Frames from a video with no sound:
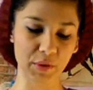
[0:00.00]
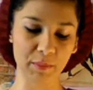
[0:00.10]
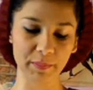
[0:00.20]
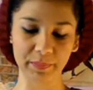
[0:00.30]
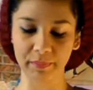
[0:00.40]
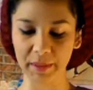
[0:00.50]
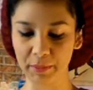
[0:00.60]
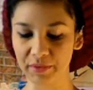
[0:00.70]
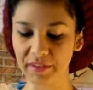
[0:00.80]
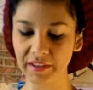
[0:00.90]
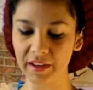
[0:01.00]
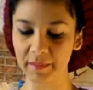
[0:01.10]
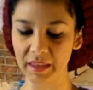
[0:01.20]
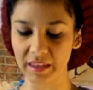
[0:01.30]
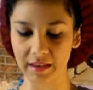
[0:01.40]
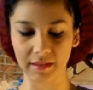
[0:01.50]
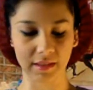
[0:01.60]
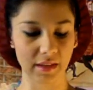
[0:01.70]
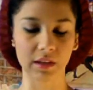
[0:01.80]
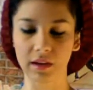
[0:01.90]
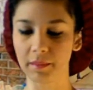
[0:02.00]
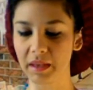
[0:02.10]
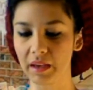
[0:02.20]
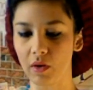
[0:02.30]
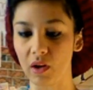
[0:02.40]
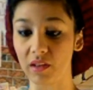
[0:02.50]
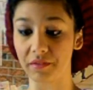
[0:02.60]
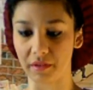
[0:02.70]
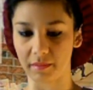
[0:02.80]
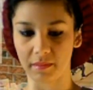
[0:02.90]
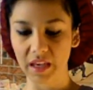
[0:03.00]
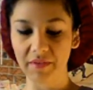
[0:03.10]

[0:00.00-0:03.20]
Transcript: So my boyfriend got me these. He got me all of them.